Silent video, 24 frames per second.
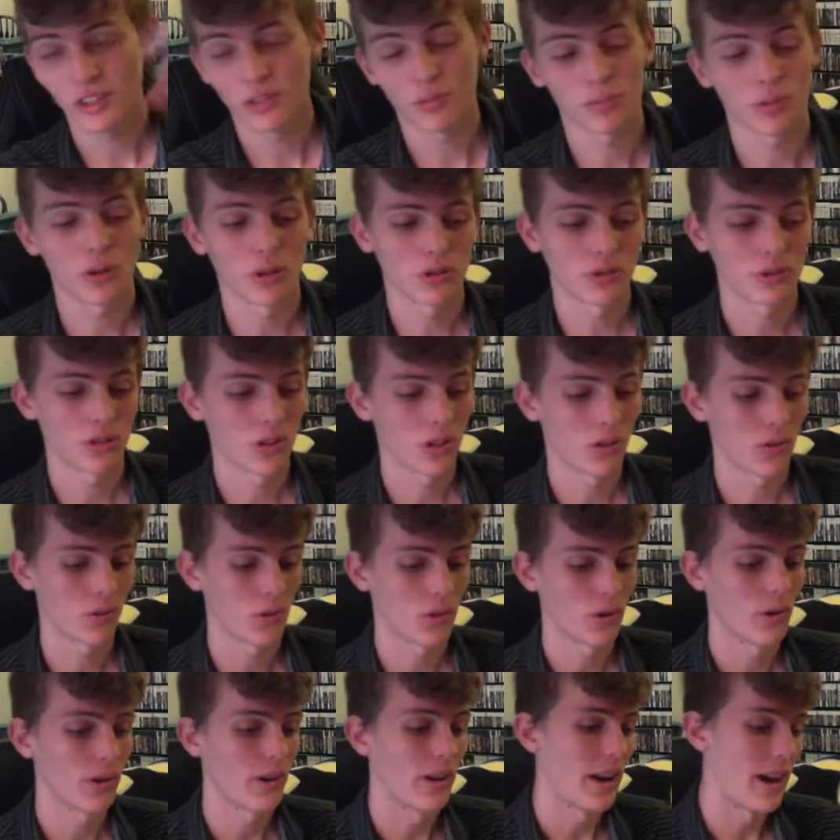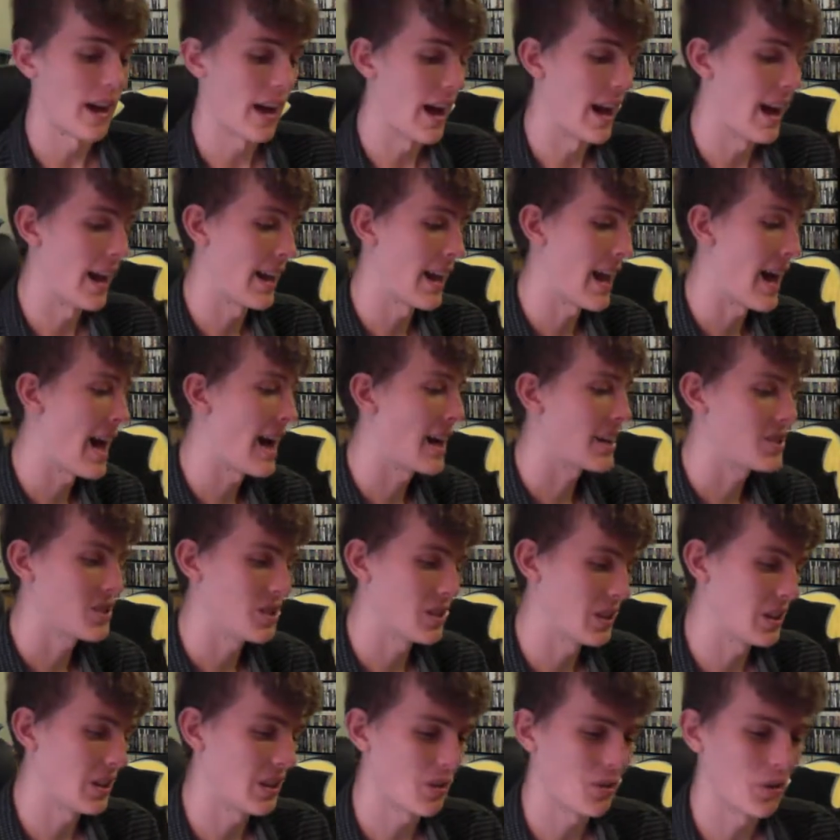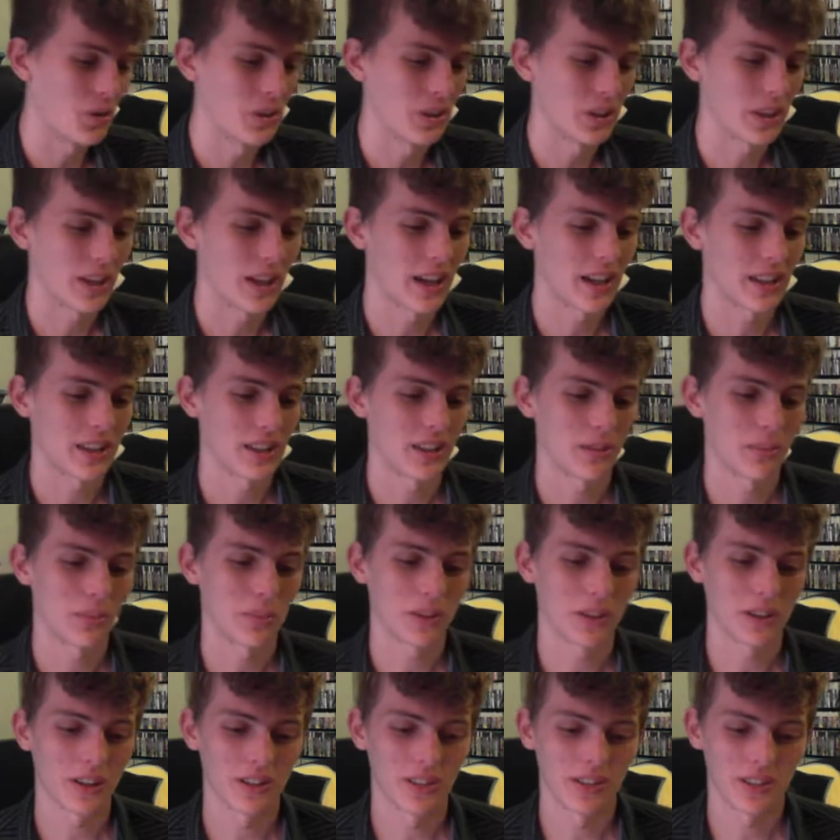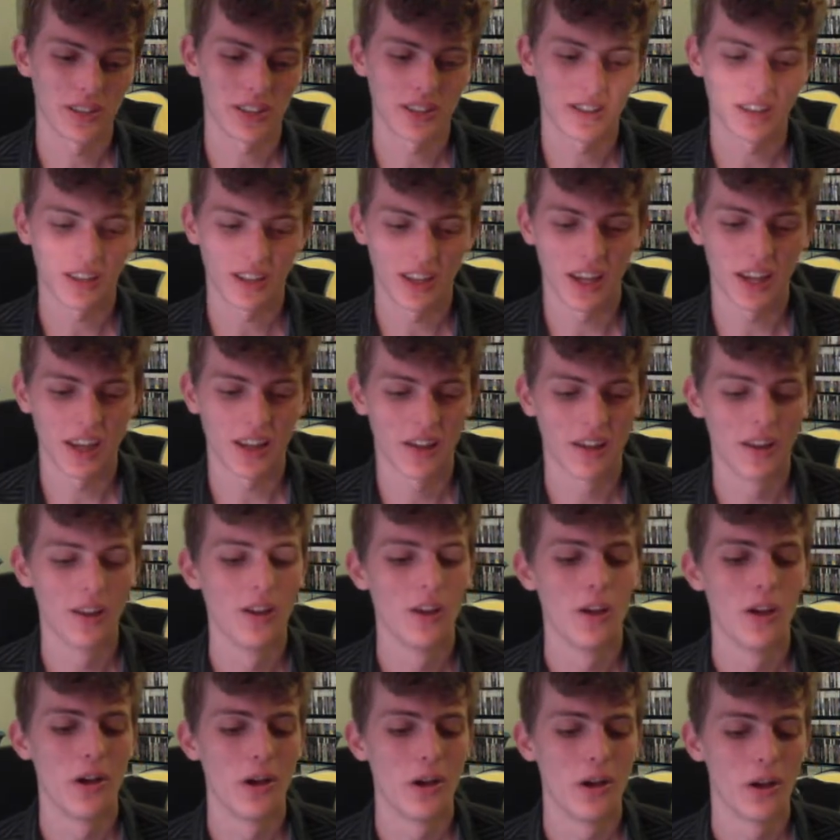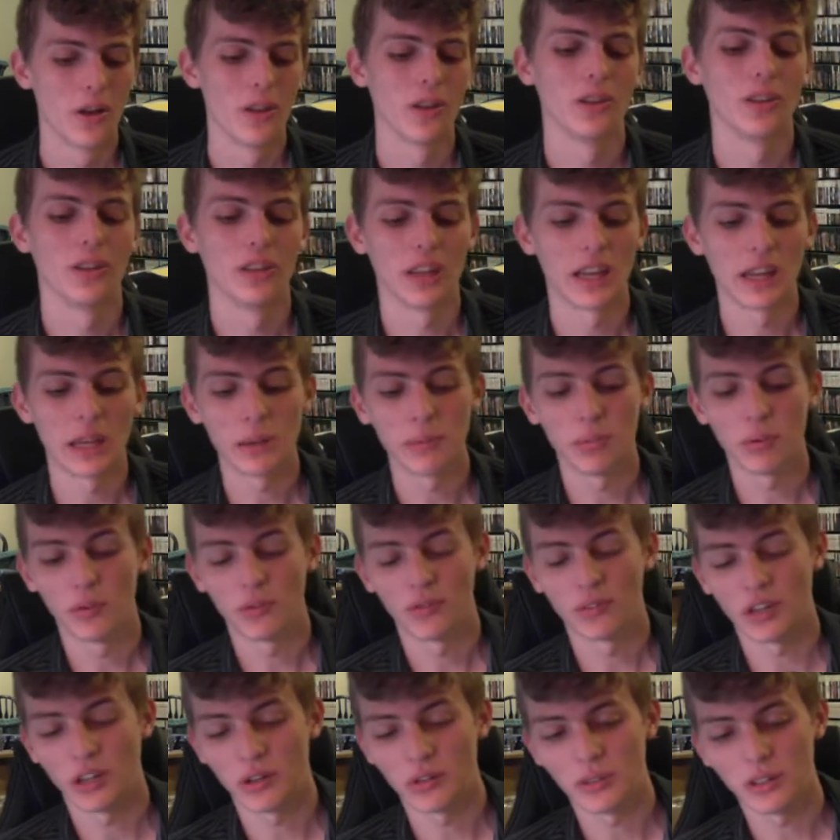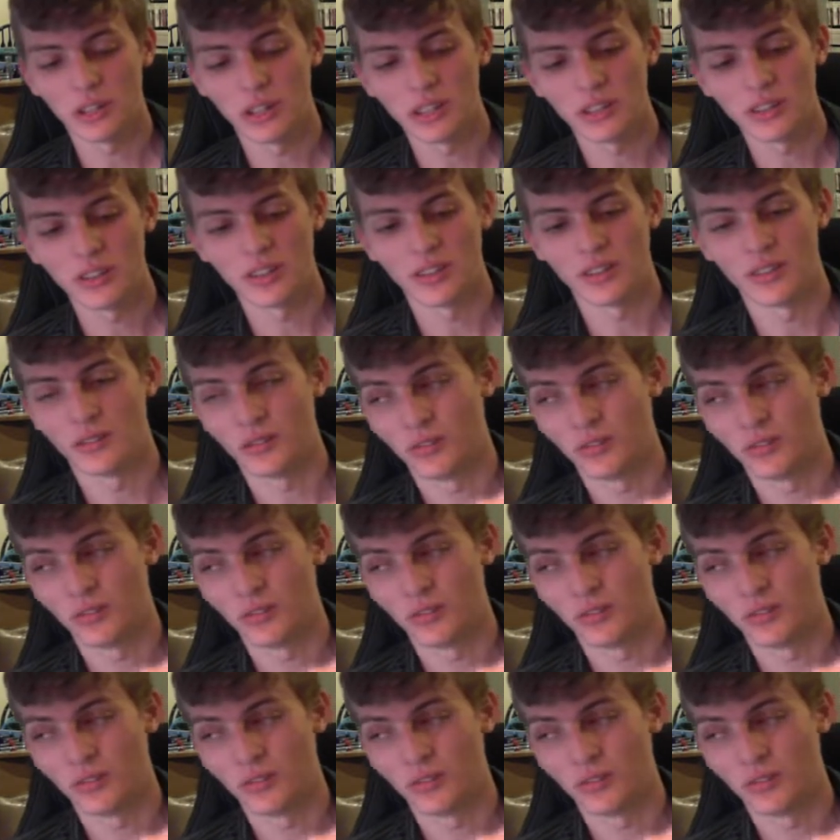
Pro Surfer. I actually only got this because it's a label variant of